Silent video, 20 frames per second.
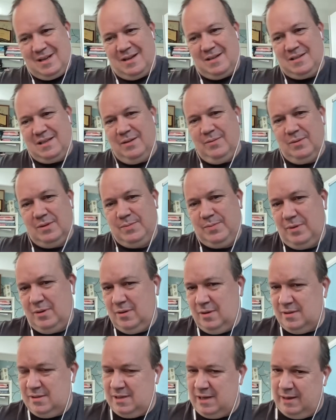asking was
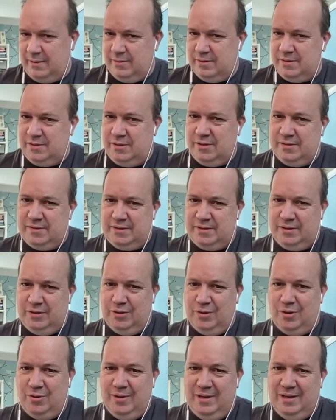because yeah. I was just
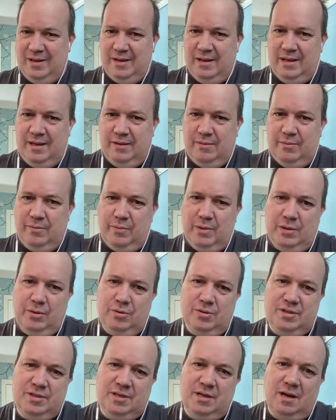you know in the in when
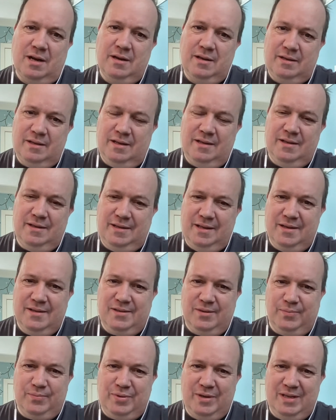you started in the
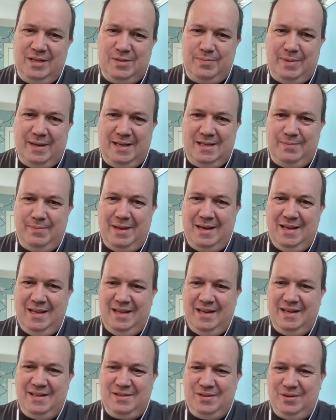digital print space many
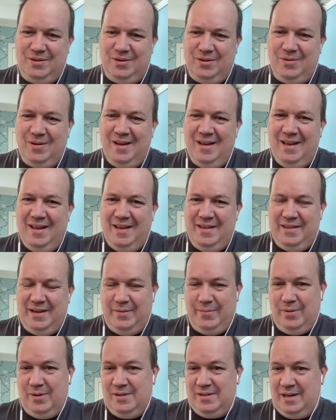years ago, mm.
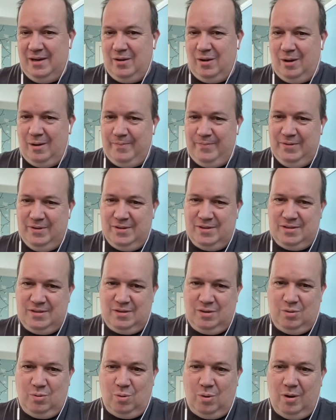there was an
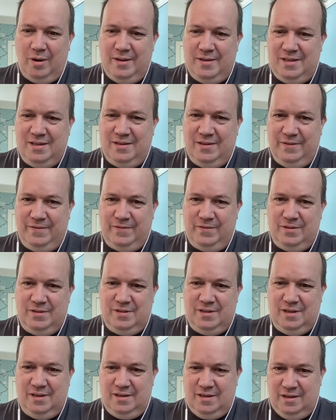obvious quality
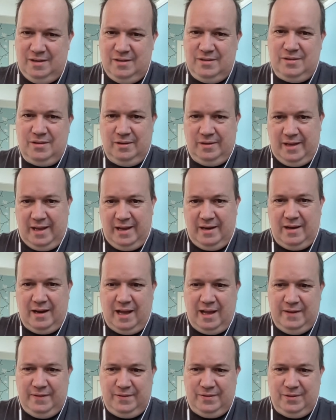difference in digital and
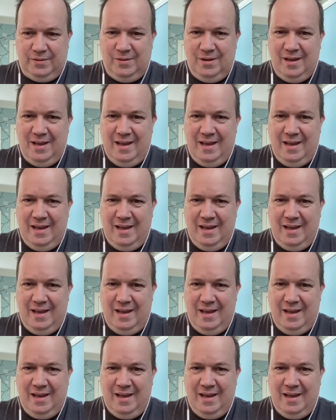litho,